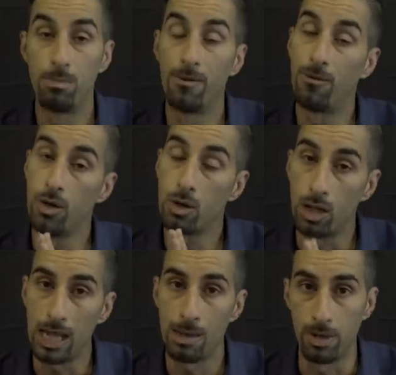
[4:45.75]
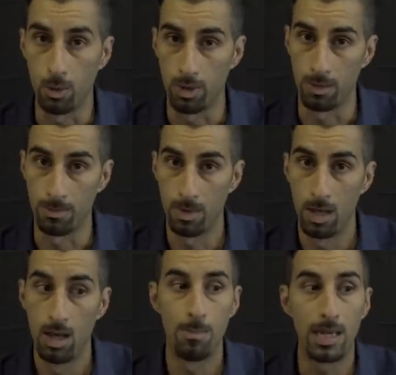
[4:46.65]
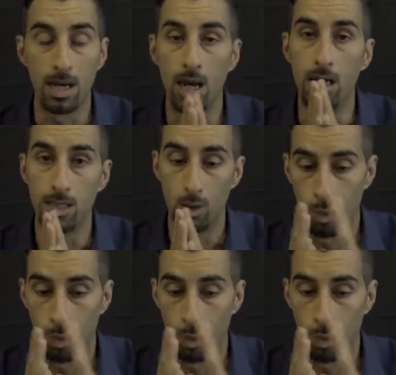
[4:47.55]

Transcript: before you collaborate with them because